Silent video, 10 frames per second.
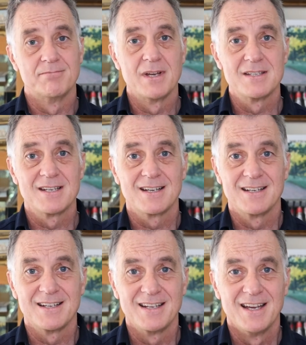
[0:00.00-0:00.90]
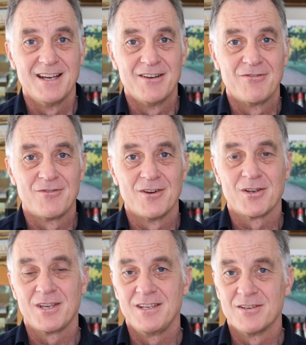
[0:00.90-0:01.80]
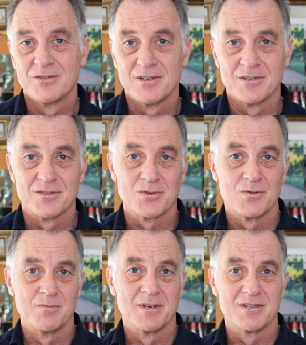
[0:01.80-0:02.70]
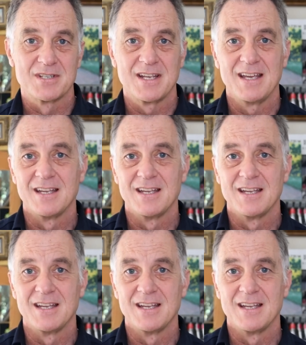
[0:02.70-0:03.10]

basically folk heroes almost